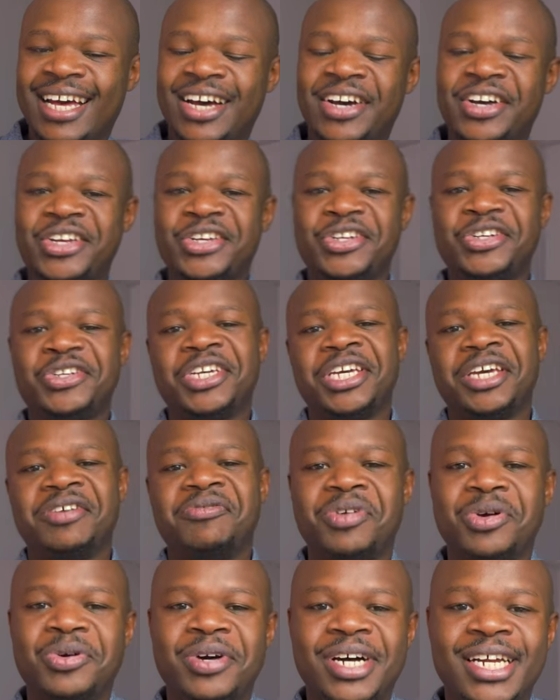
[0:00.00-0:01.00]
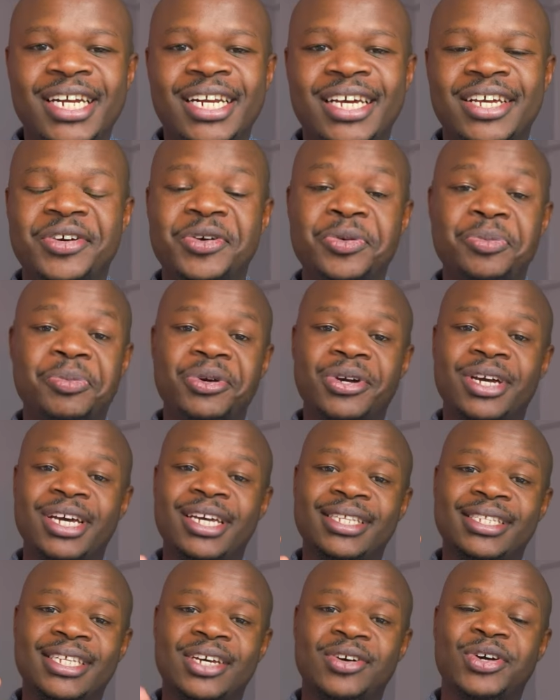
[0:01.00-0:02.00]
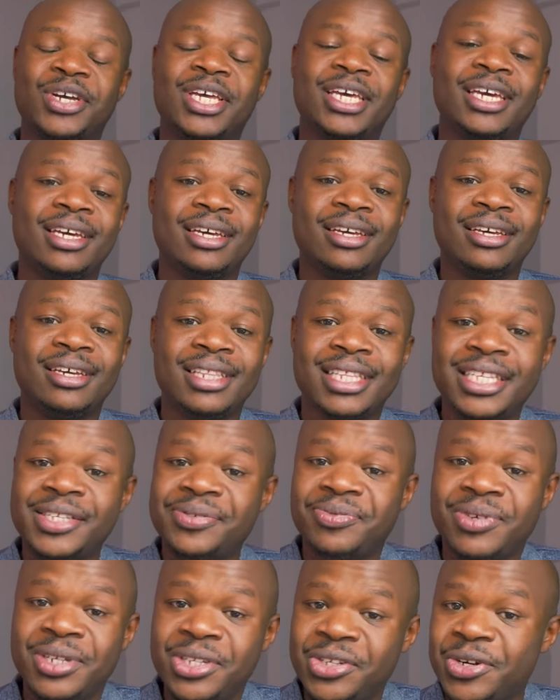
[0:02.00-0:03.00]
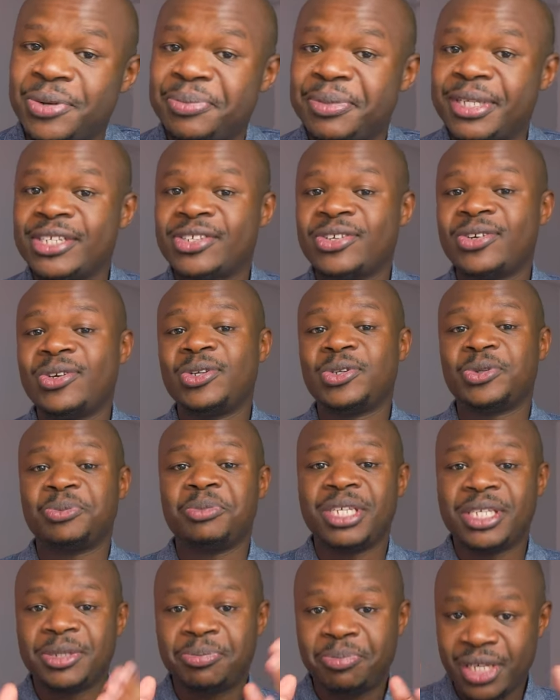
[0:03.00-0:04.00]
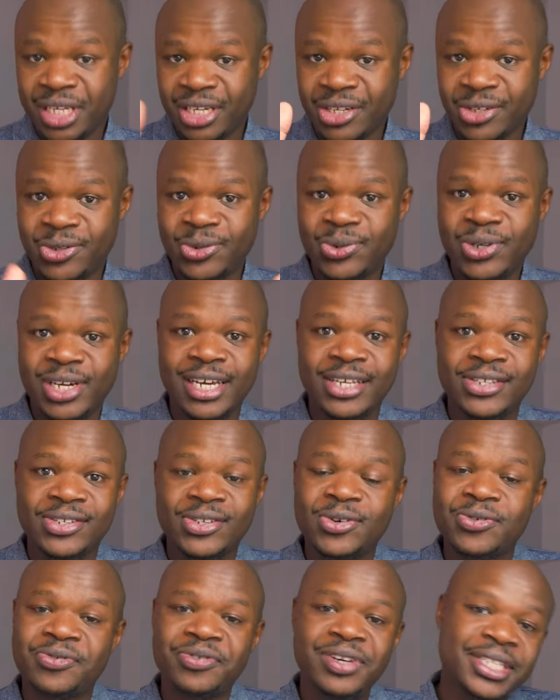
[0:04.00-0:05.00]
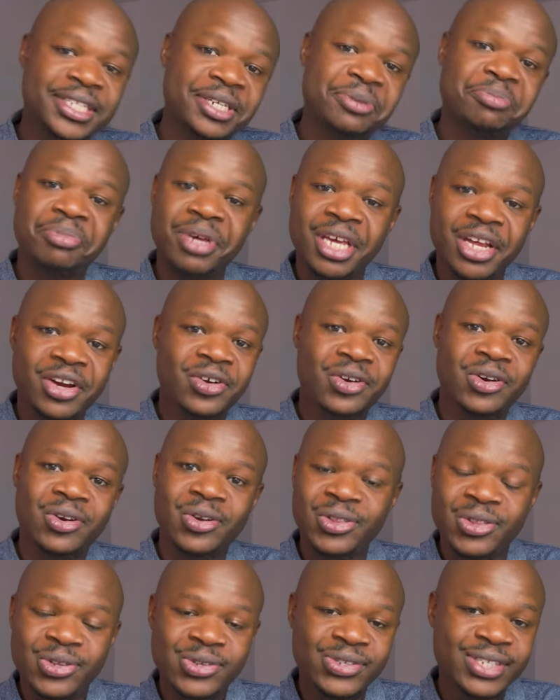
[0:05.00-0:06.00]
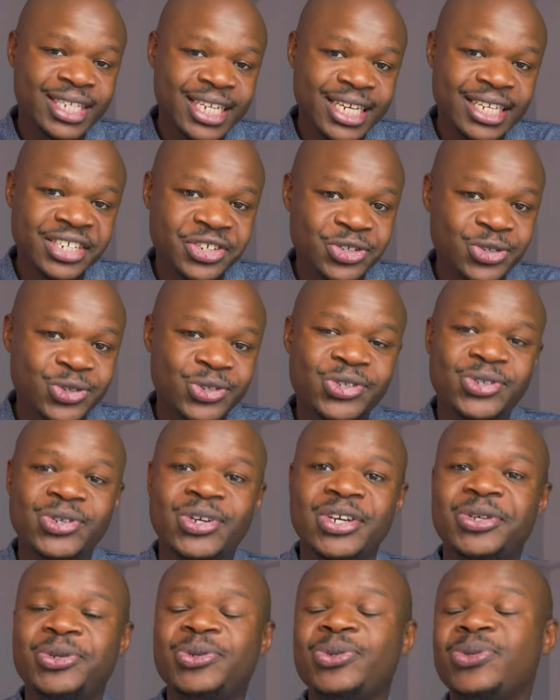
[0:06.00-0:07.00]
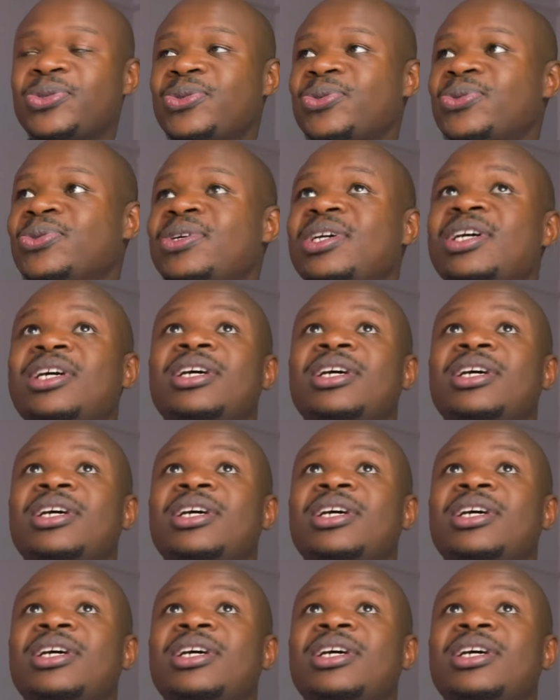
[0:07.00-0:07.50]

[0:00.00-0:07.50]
How are you doing, everyone? I hope you guys are okay. In this video, I'm just going to be speaking to you guys. No fancy B-roll, all those nice shots you are used to.